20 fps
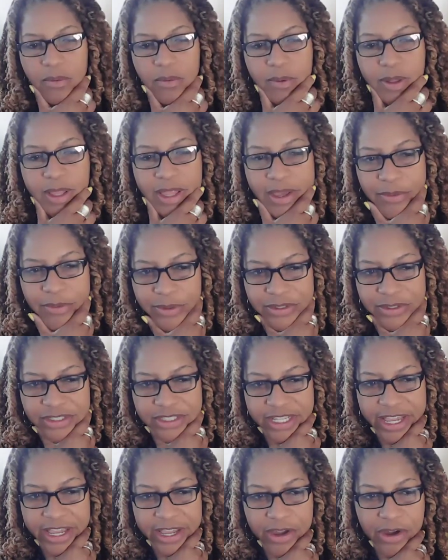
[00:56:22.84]
Well, I will
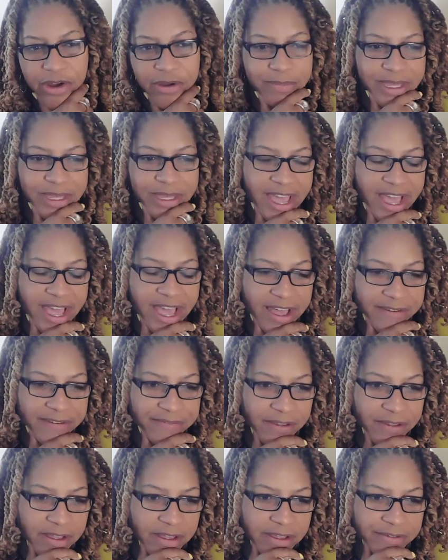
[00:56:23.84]
say on
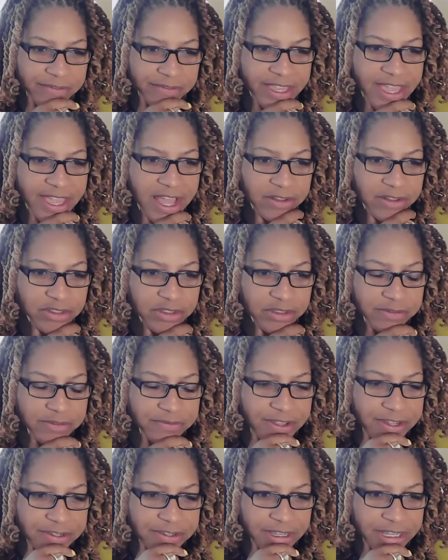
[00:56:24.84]
behalf of the Council on
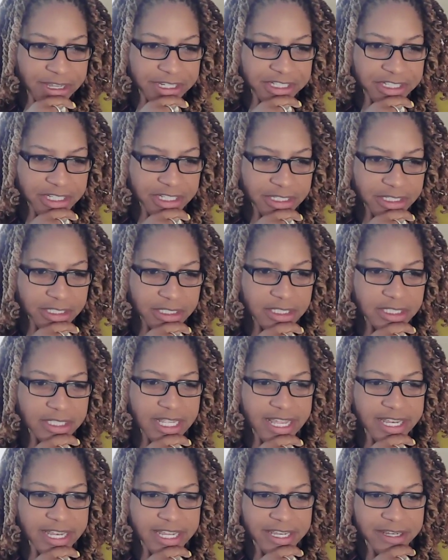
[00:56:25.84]
Foundations
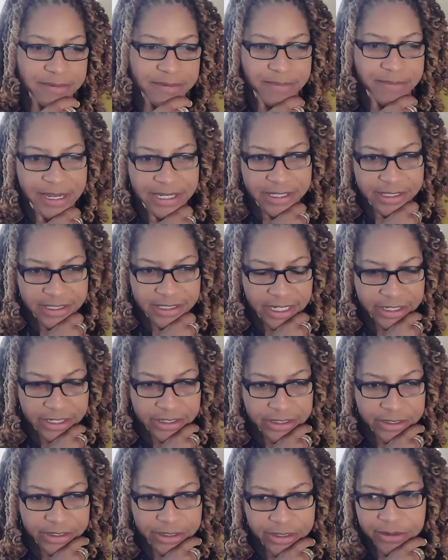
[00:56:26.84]
and Independent
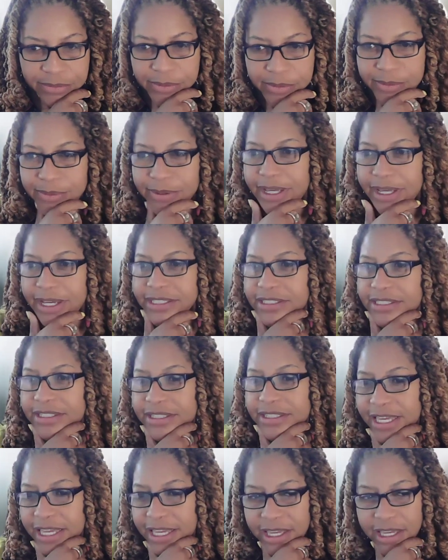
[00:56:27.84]
Sector, we would like to
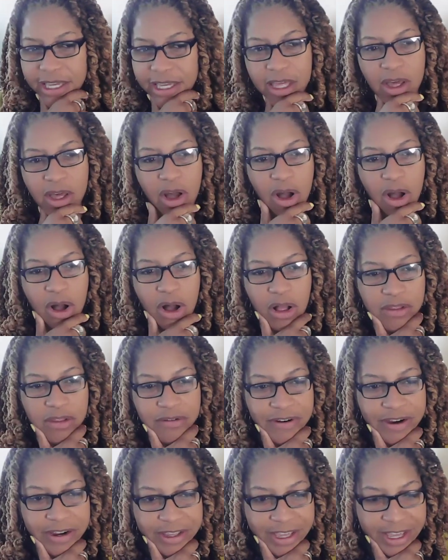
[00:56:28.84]
thank all
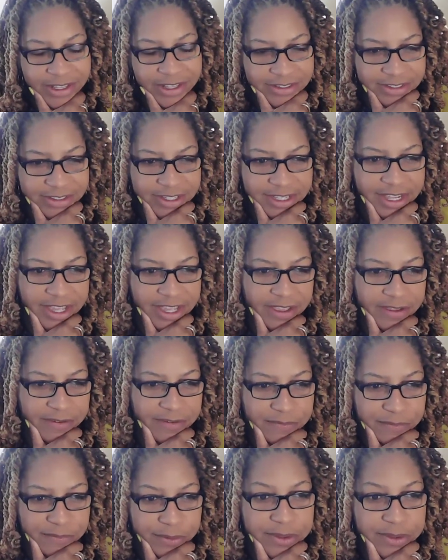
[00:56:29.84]
of our guests today
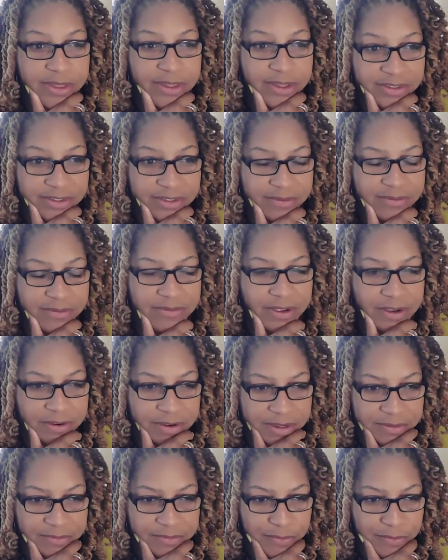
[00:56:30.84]
for this
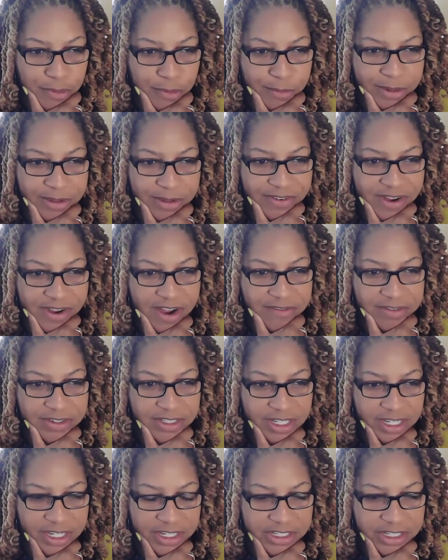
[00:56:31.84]
very informative
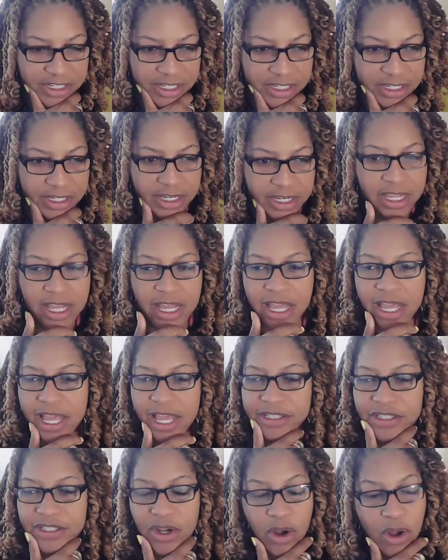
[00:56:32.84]
conversation,
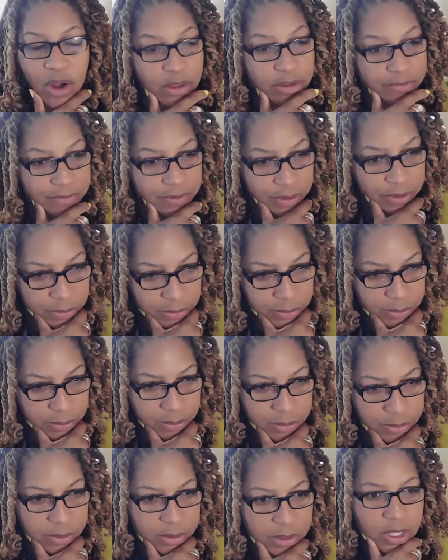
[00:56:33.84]
and to all of
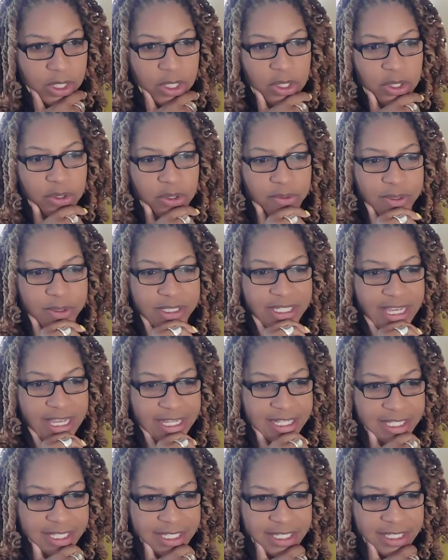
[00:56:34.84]
you who
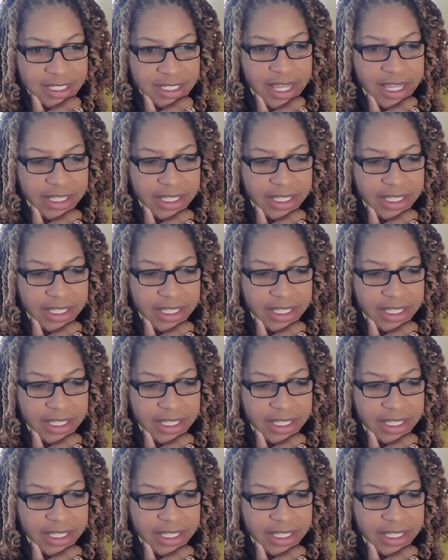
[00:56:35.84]
attended